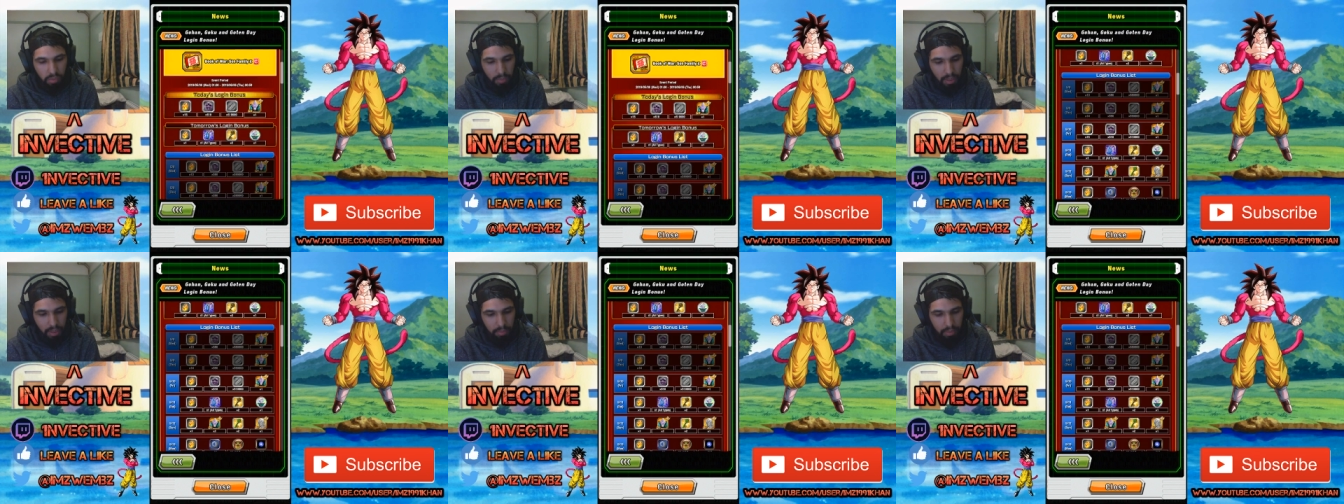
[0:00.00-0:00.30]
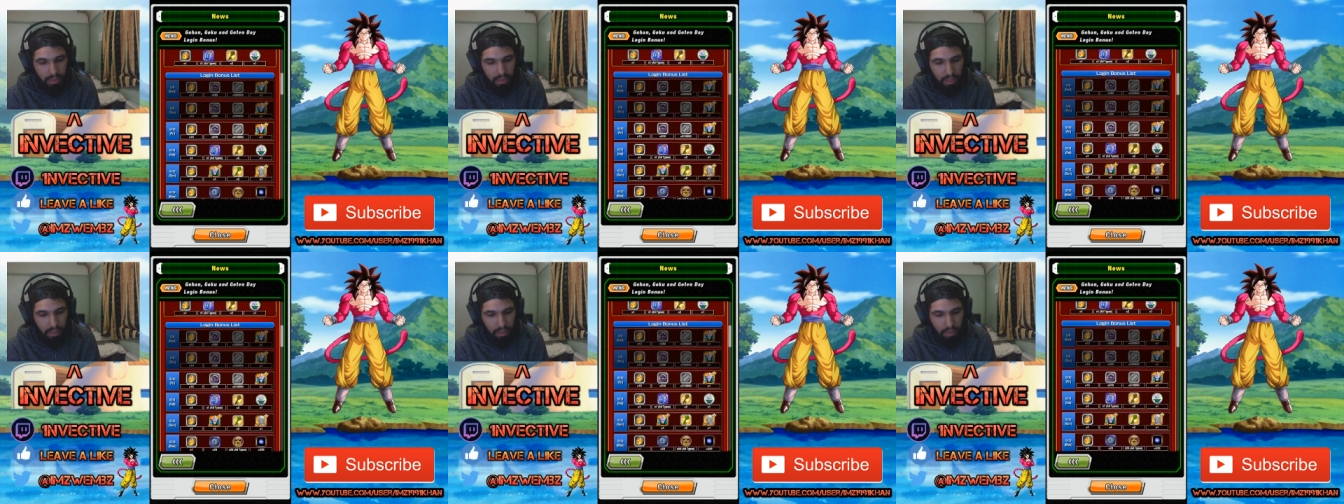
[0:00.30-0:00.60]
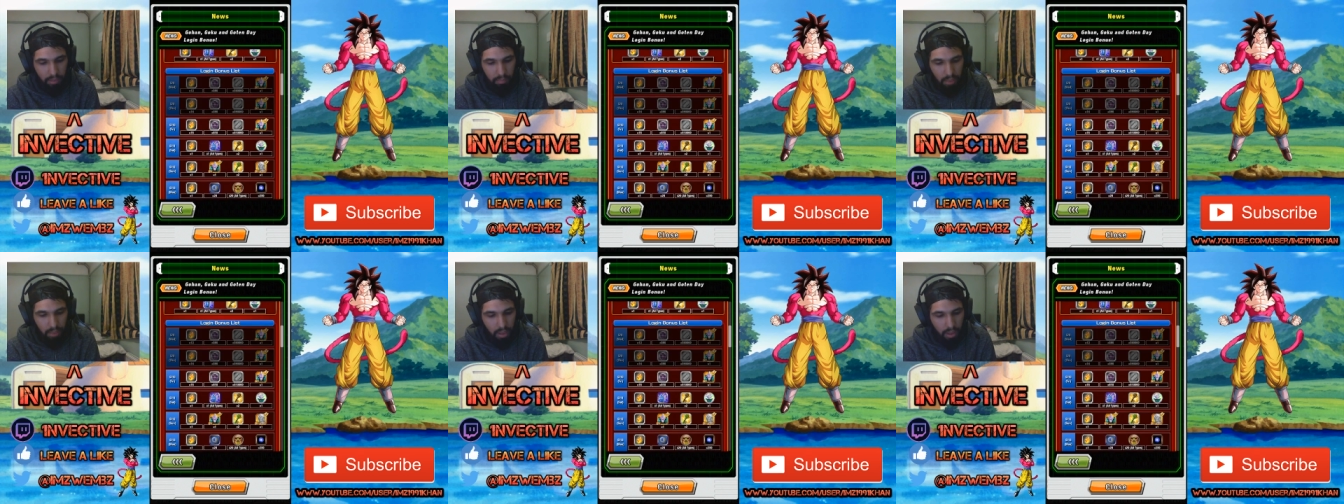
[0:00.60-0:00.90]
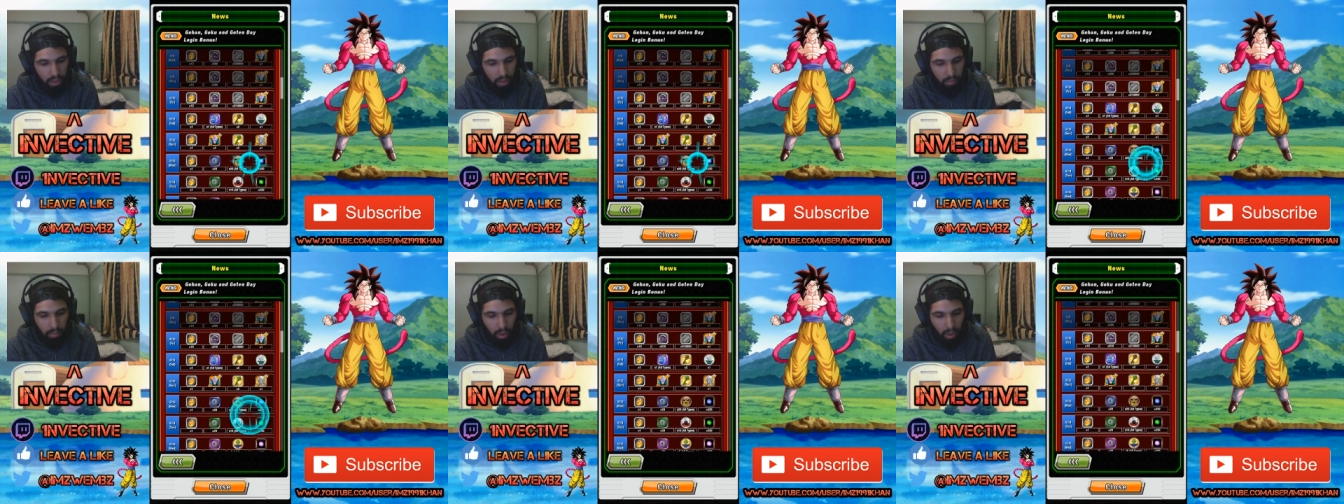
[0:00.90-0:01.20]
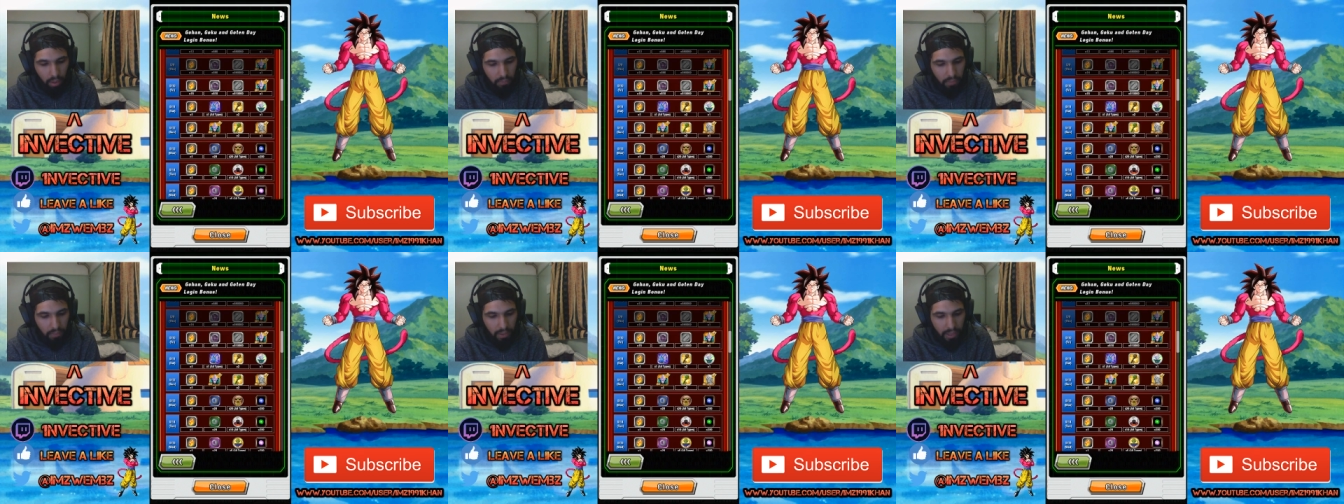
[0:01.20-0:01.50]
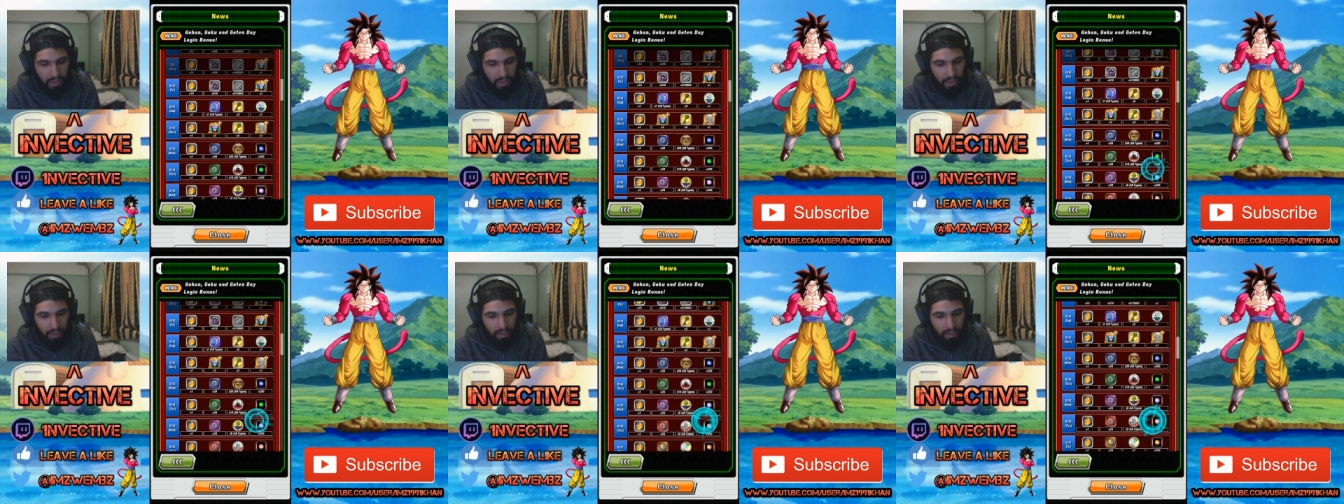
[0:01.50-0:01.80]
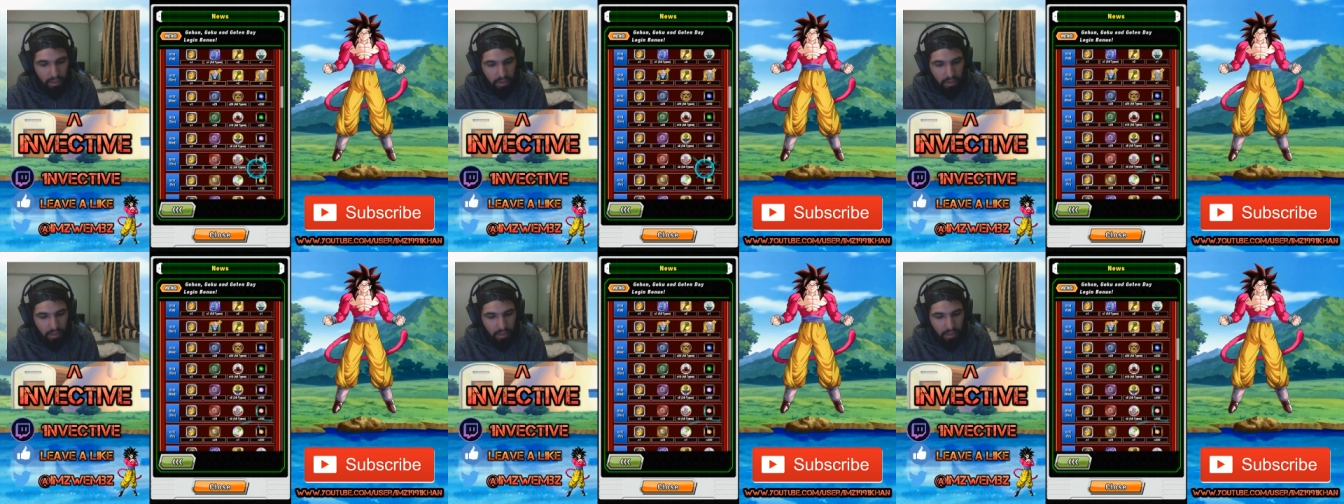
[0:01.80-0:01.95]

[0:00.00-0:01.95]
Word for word: might be getting them. But other than that,